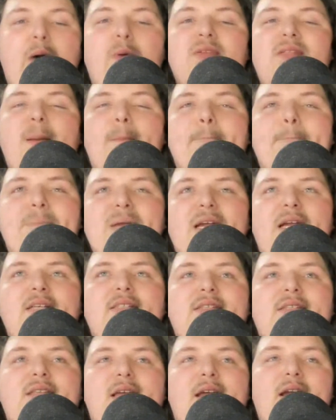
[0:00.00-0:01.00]
That was the
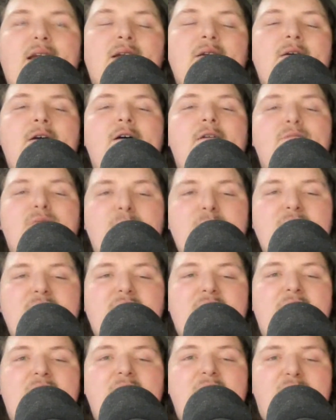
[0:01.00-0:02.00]
biggest thing from
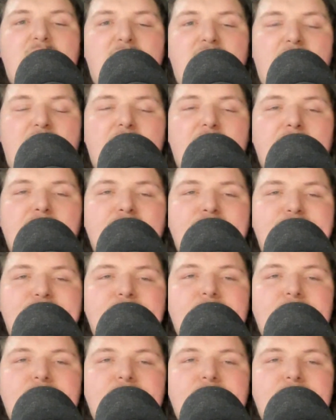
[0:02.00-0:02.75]
this game for the Thunder.